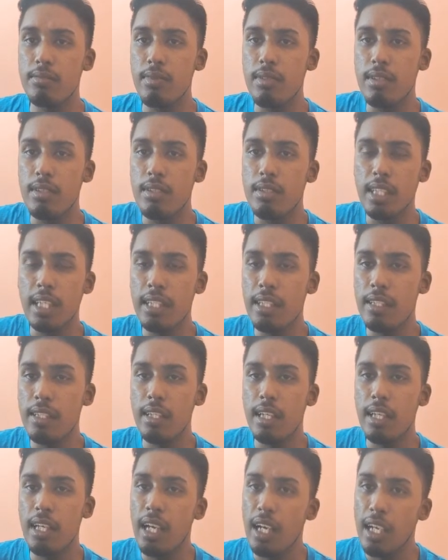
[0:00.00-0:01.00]

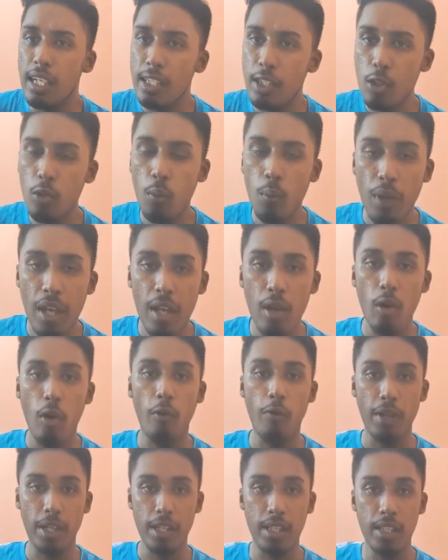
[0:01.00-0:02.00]
a new way of
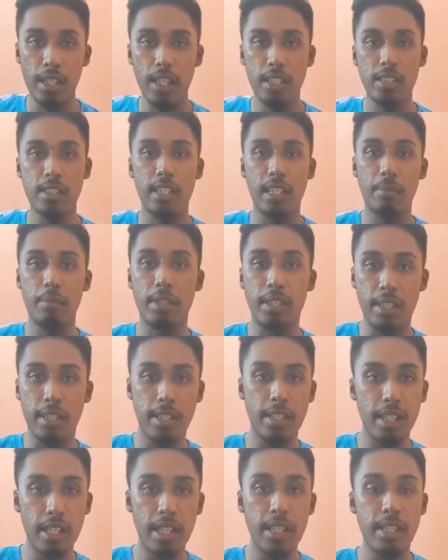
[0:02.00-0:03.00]
education can be
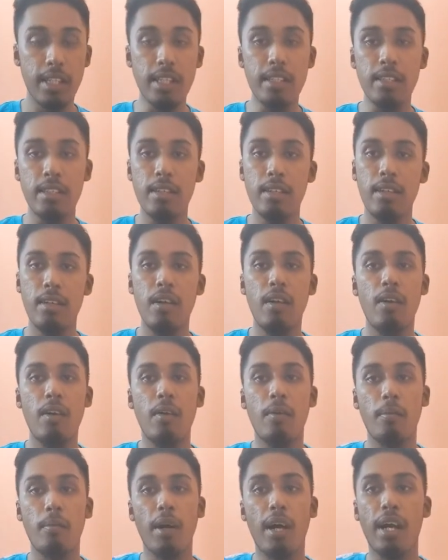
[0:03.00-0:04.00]
created
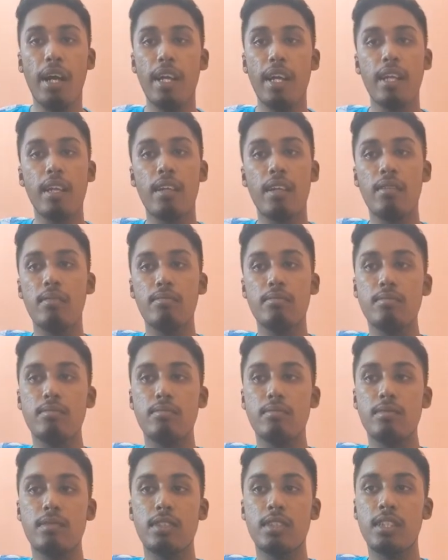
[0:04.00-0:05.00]
by
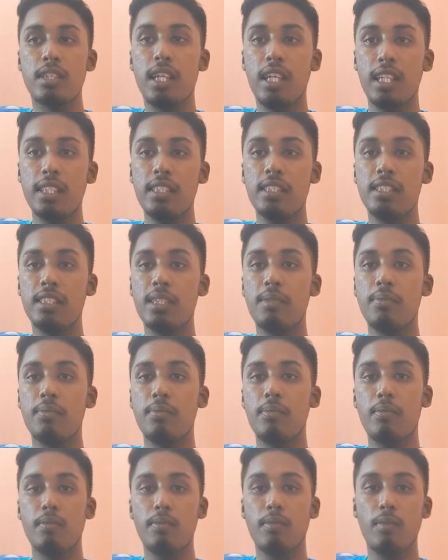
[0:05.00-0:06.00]
the relationship
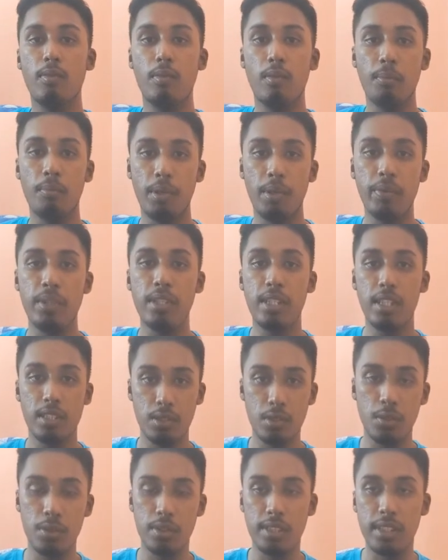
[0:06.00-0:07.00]
between these
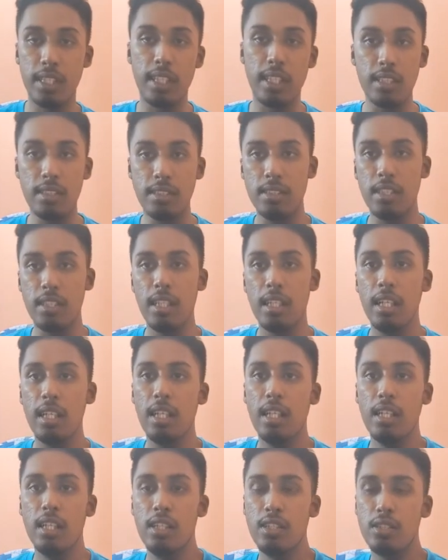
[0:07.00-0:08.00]
two things,
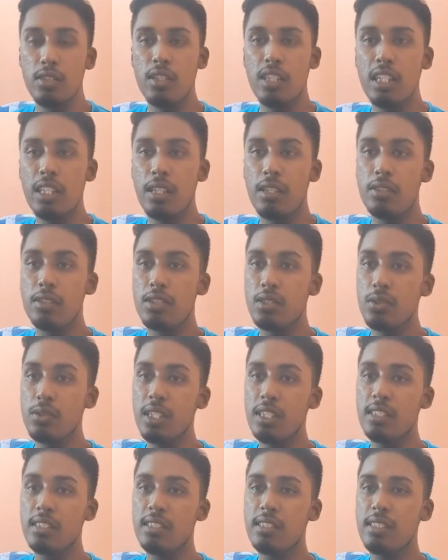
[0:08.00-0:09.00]
so that the
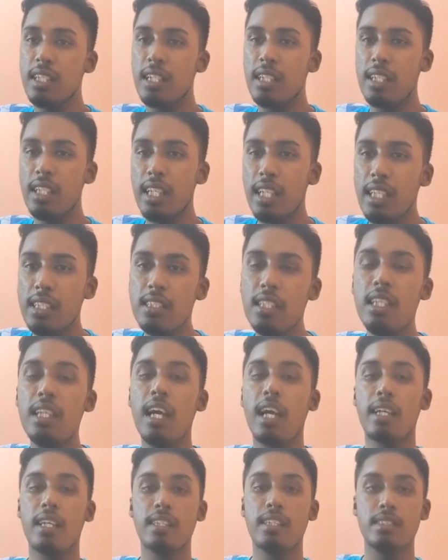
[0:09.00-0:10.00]
students can easily
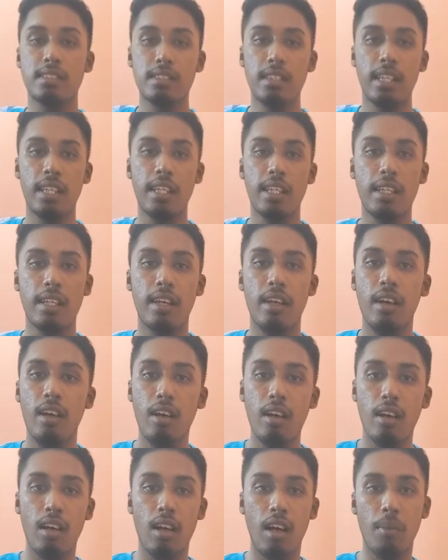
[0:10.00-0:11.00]
understand
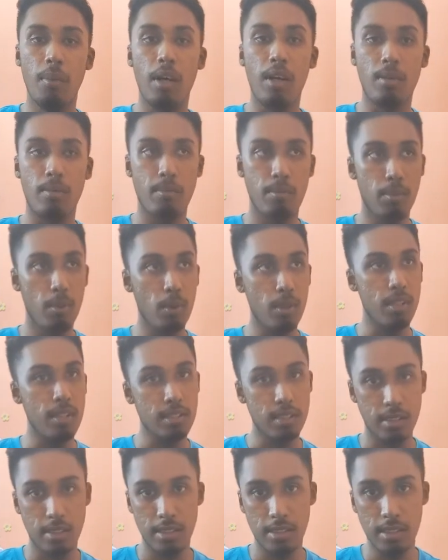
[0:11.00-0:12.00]
about both
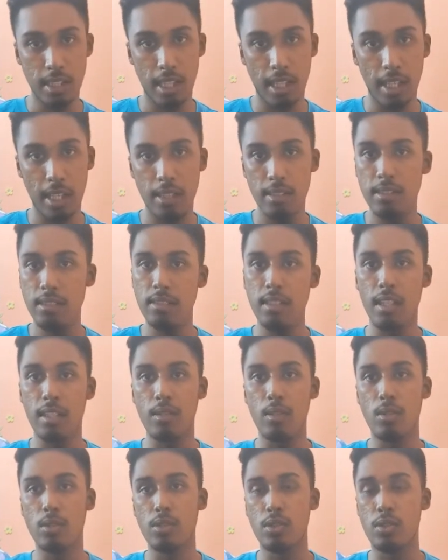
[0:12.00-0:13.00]
science and
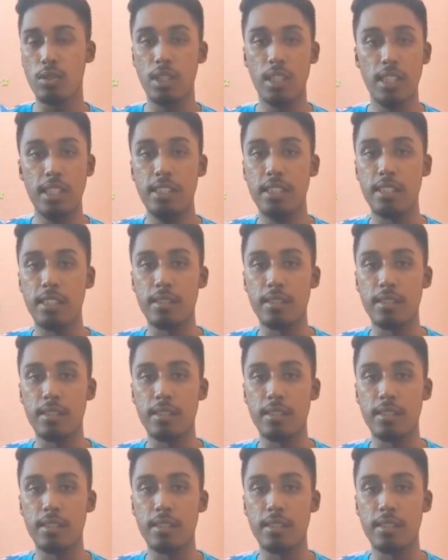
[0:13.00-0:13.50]
also religion,